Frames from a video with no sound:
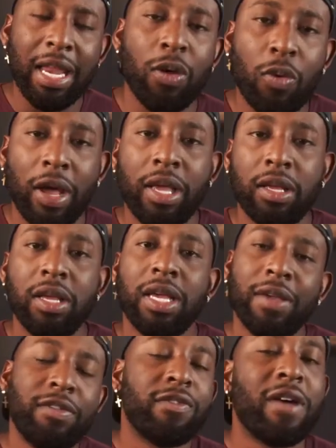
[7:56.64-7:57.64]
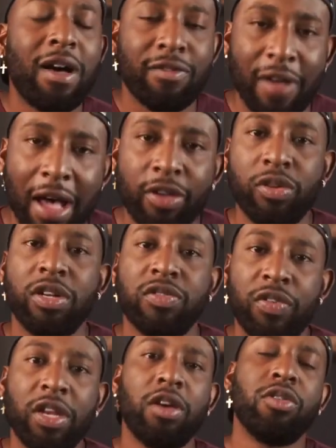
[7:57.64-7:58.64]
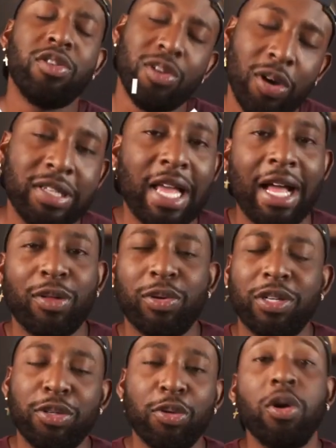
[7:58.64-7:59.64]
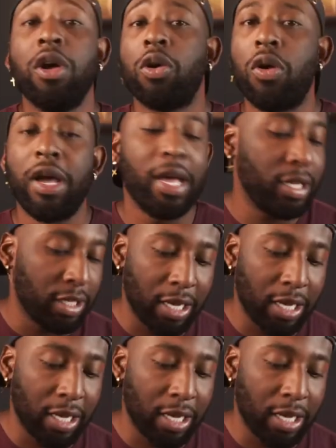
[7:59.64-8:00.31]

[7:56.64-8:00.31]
Anyway, if you found value in this video, you know exactly what to do. Go ahead and hit the